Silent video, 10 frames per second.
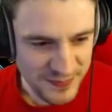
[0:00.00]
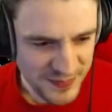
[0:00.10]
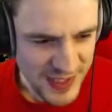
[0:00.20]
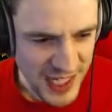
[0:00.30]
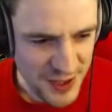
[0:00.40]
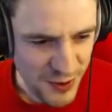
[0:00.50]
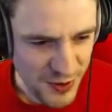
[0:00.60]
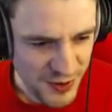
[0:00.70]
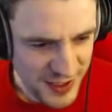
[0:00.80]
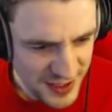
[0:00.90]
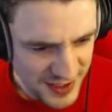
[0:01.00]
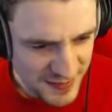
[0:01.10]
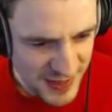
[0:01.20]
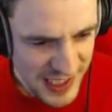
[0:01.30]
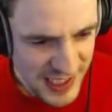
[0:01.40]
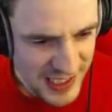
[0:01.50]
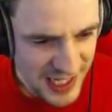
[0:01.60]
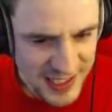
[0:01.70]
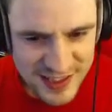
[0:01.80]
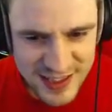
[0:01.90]
Adronoid
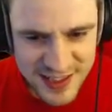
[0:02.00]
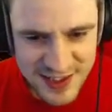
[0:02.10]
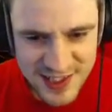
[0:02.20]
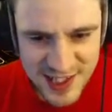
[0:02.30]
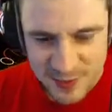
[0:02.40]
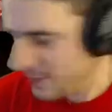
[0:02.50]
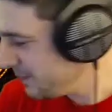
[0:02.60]
Leekendus, is that the one?